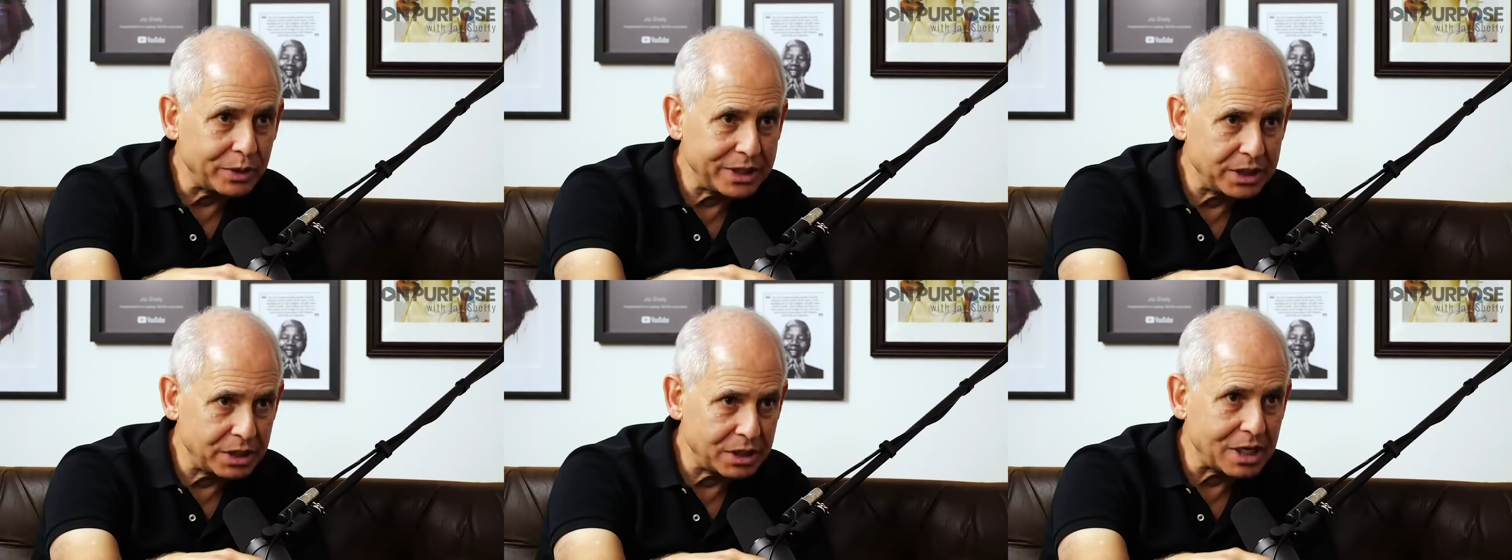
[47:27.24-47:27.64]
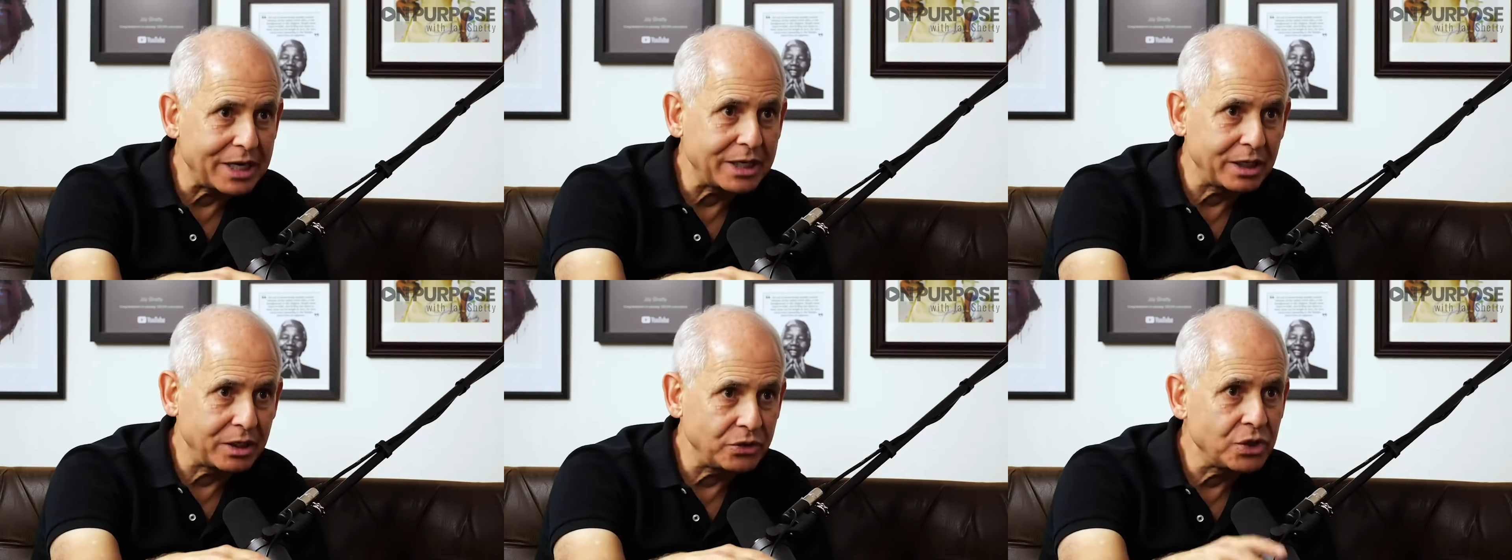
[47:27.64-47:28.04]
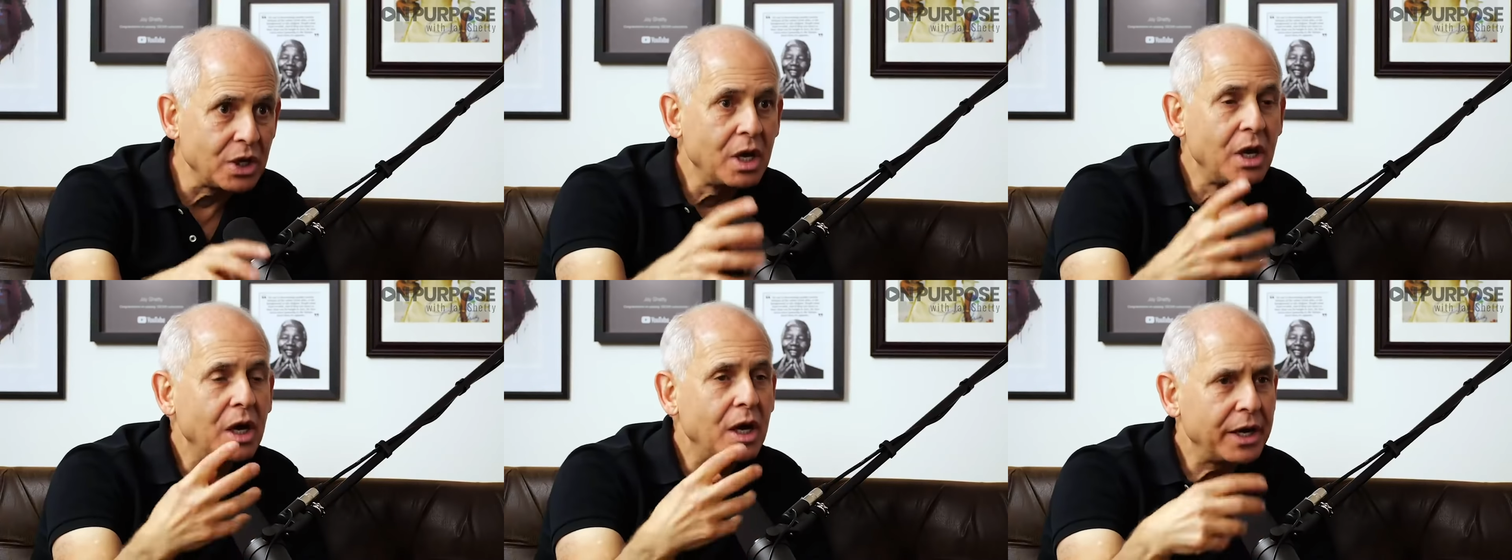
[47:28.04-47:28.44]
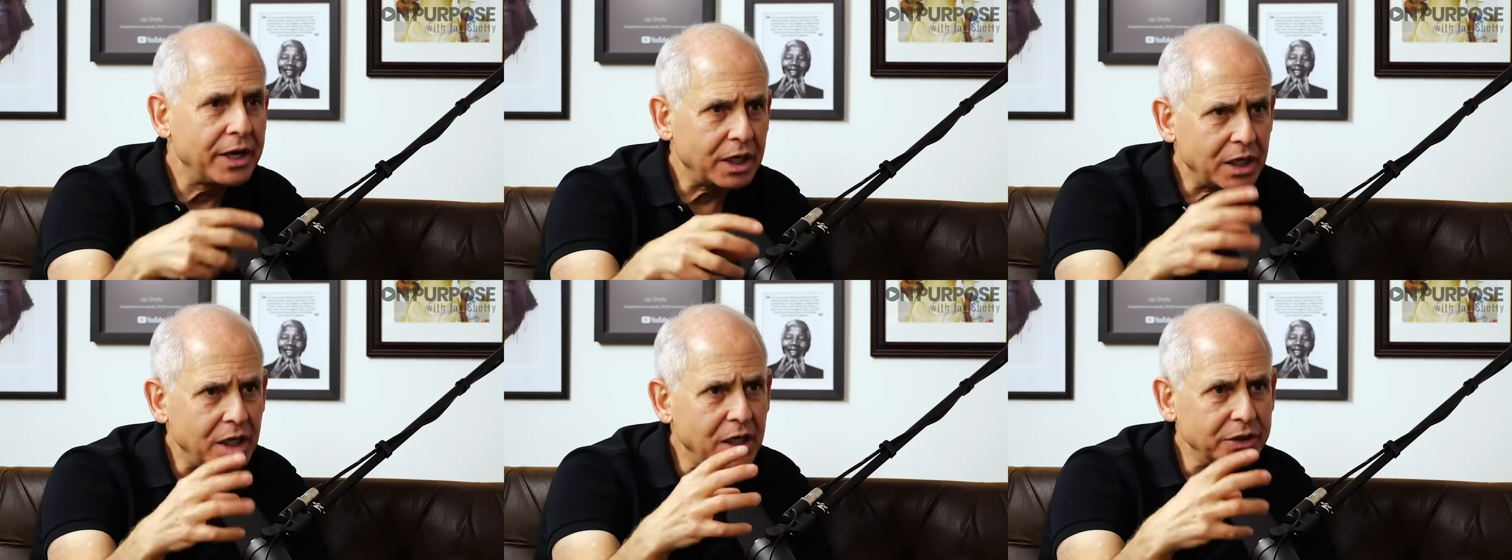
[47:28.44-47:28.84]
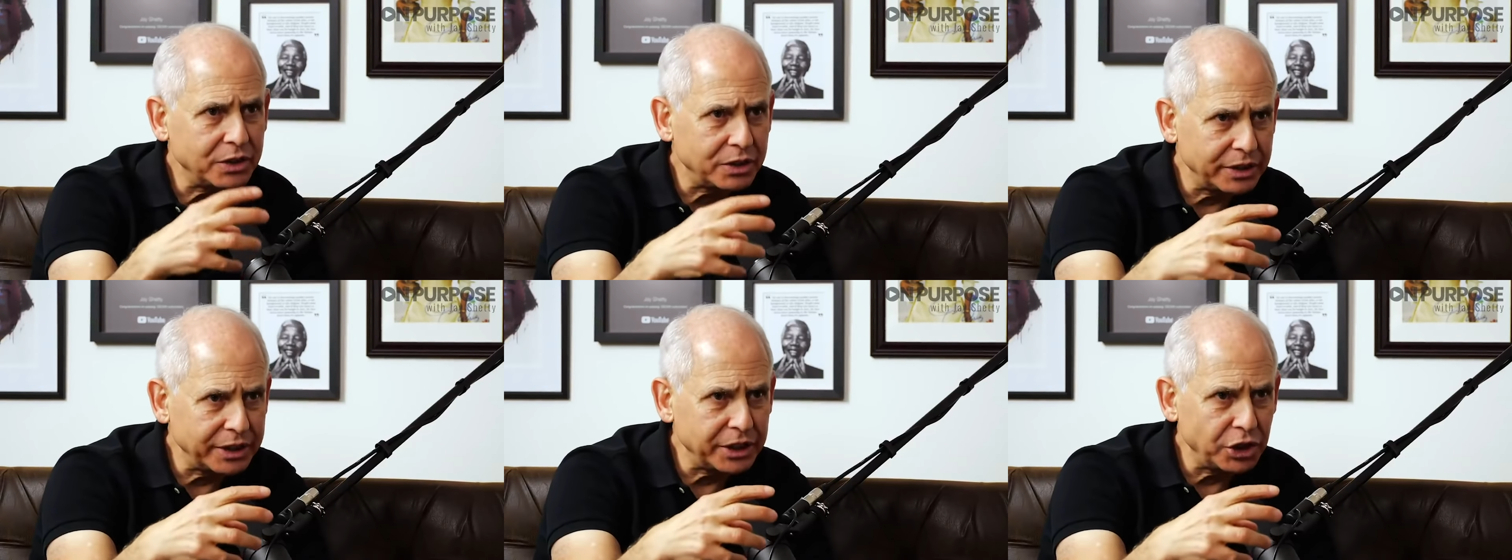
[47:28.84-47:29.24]
three studies hmm. on a
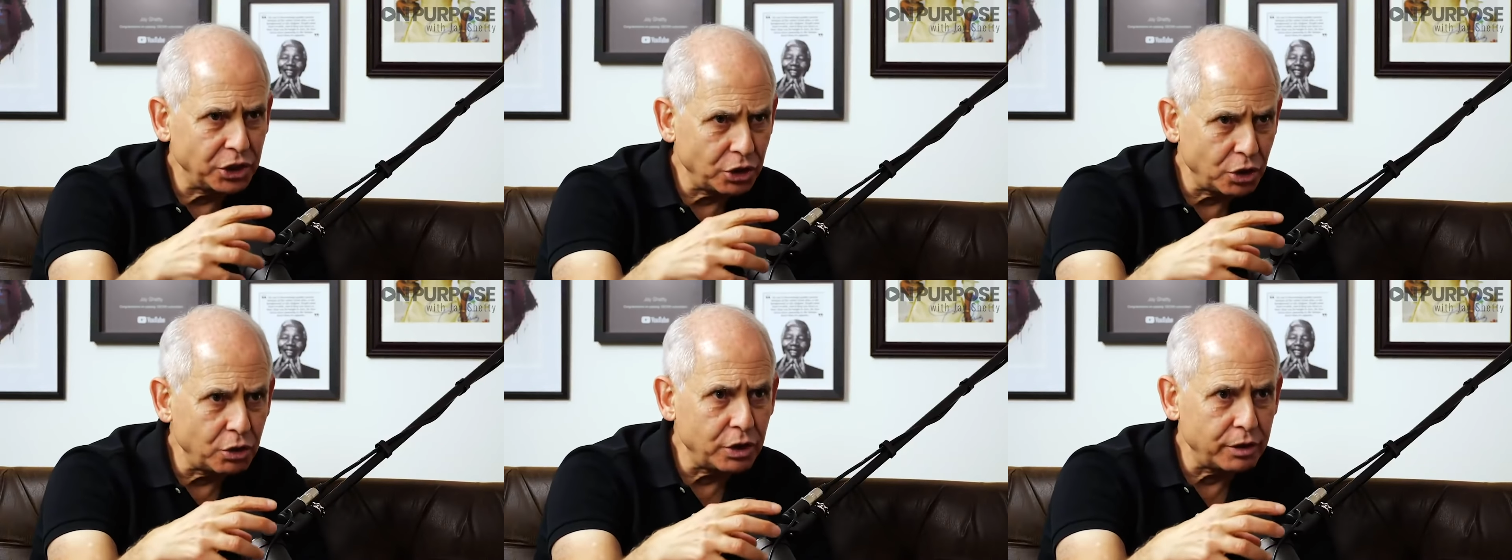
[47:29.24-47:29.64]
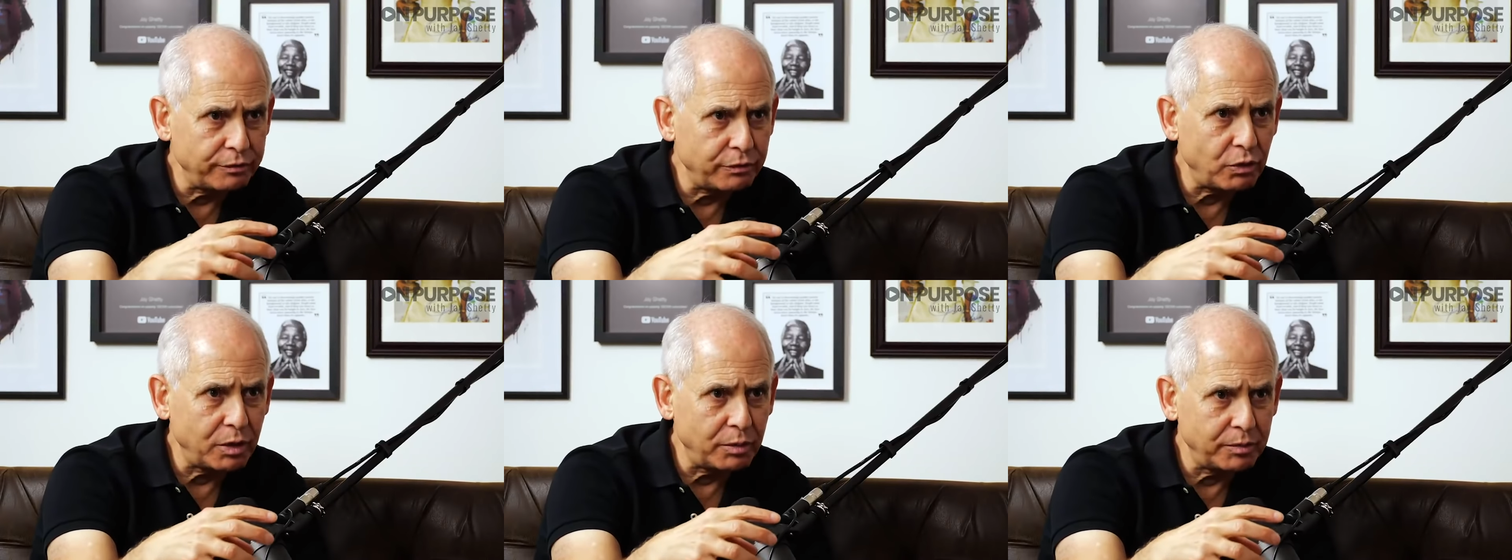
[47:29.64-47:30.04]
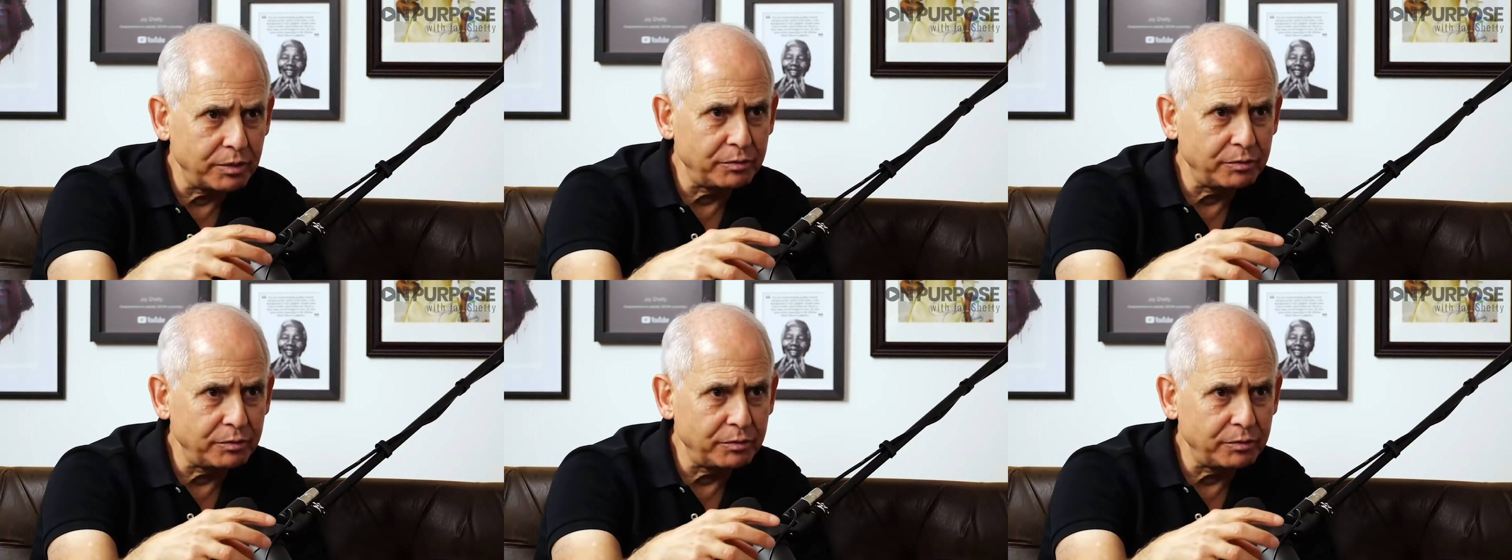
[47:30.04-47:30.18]
Kundalini yoga oh, form oh, wow.